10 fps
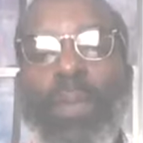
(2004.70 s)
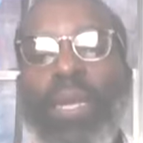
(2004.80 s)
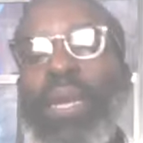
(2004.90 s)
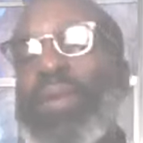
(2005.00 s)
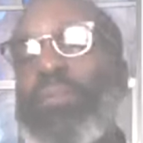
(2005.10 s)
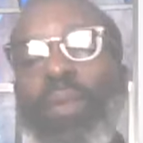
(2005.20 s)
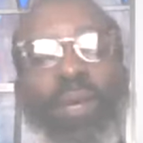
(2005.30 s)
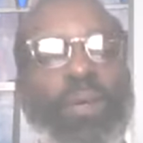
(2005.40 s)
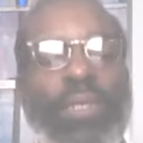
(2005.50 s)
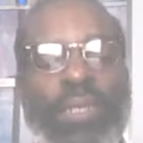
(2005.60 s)
in the
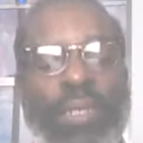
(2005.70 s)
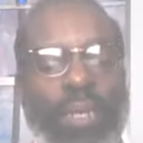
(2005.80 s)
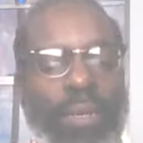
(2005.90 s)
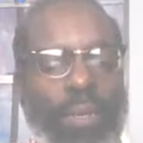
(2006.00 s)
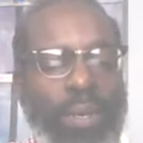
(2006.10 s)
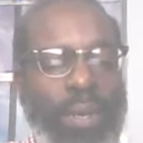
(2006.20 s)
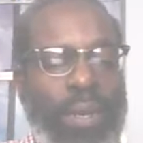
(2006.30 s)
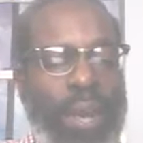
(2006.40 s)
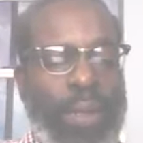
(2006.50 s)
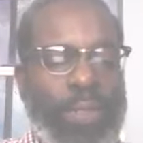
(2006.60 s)
middle of the sea.
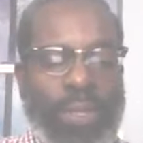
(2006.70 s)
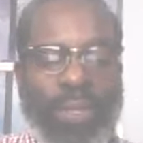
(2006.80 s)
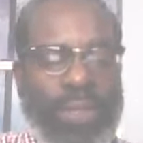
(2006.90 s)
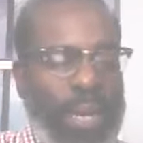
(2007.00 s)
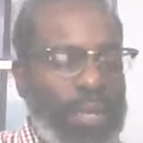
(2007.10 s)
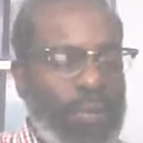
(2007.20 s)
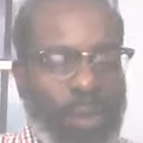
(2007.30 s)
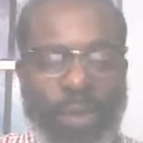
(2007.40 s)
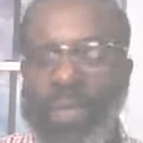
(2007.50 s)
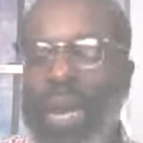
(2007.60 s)
Now this next
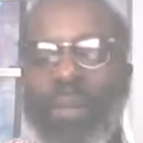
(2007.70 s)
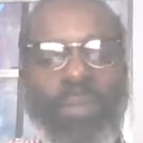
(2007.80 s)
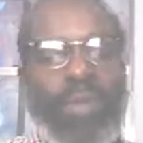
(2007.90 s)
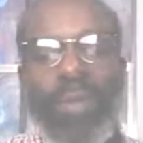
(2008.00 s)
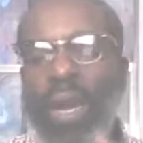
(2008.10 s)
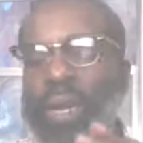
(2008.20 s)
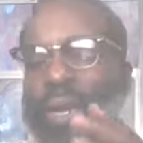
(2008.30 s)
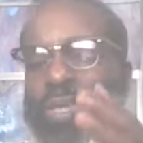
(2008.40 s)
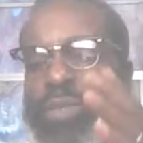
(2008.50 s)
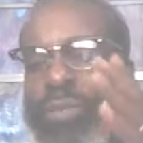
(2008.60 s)
verse, I I, I
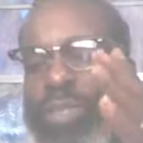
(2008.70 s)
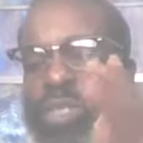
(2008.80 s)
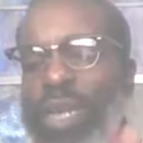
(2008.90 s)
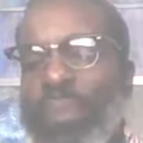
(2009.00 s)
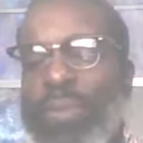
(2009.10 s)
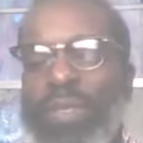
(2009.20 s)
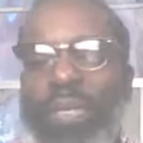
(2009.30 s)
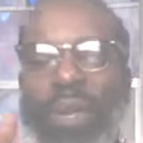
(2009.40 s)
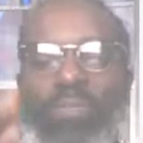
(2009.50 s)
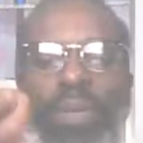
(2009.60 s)
just want to chop this
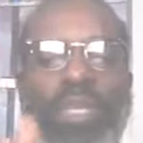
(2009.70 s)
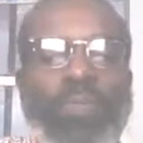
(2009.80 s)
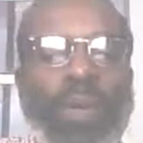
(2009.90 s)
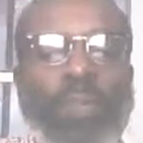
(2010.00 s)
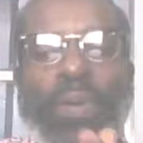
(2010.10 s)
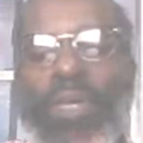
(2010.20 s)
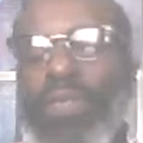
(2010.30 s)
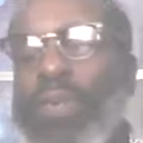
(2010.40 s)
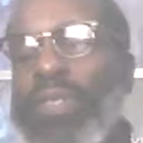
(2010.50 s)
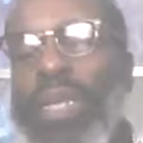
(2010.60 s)
down piece by piece
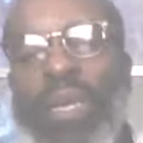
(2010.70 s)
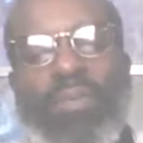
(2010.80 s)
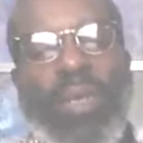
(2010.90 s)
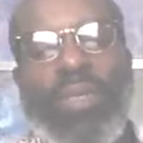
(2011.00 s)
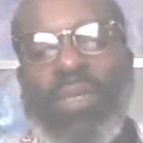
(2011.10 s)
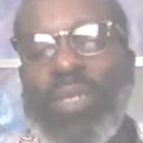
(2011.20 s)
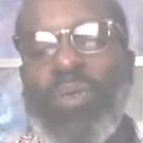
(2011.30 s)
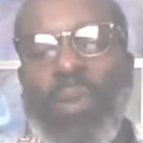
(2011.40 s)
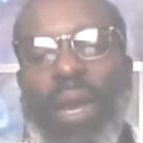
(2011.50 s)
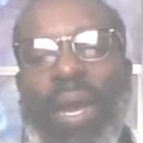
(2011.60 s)
for a second because that's the
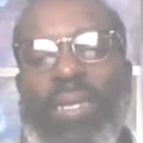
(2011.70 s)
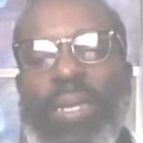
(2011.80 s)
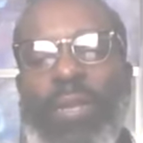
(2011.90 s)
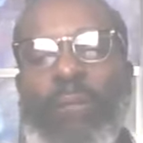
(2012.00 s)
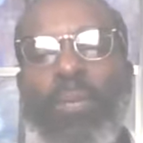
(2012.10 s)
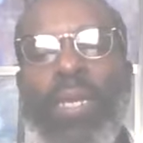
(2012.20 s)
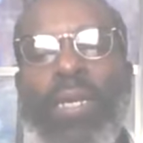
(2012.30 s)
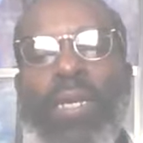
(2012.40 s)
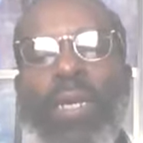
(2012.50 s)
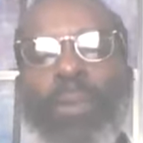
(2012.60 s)
way I did it.
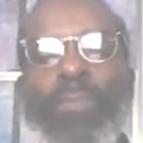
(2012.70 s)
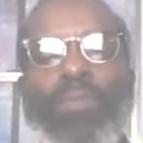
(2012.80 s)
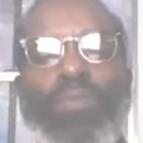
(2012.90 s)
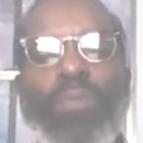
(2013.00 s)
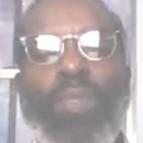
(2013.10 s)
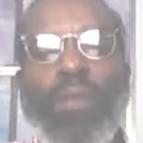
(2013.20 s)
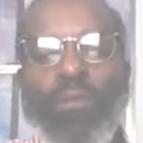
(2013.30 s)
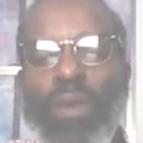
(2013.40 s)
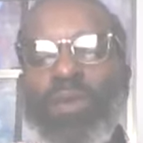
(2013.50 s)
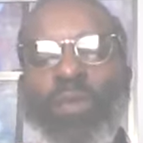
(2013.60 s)
Uh,
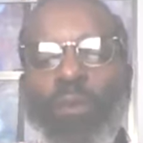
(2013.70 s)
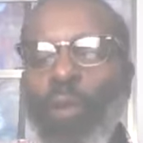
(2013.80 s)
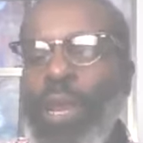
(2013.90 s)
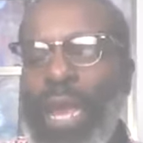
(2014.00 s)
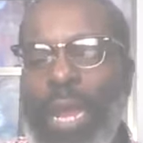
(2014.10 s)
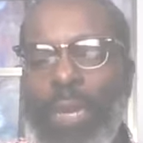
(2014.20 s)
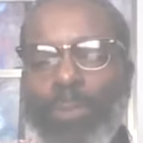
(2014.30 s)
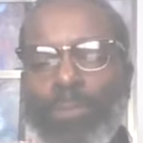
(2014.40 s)
verse 48